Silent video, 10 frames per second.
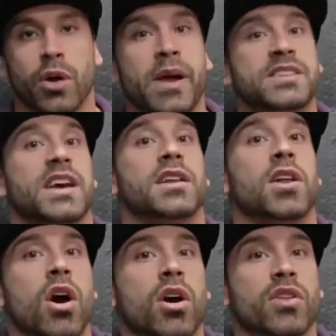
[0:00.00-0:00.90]
It may take
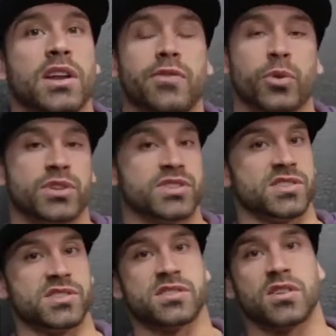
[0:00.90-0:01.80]
longer than if you were just
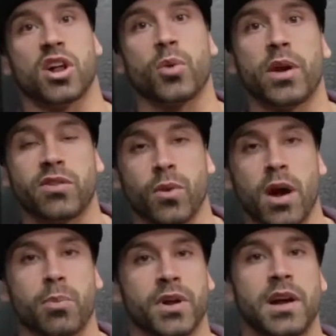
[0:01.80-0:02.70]
consistent all the way
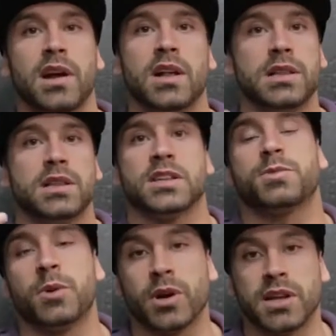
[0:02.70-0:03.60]
throughout, but let's
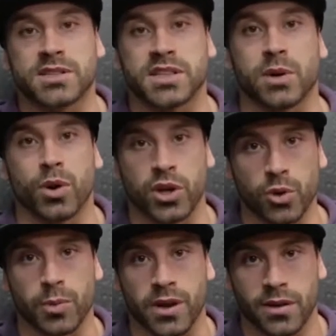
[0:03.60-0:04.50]
be realistic, we're
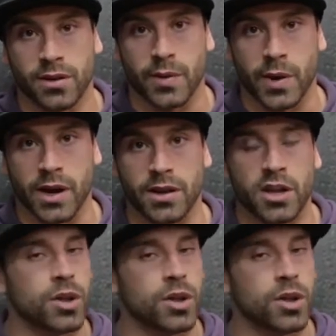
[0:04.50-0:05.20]
human, right?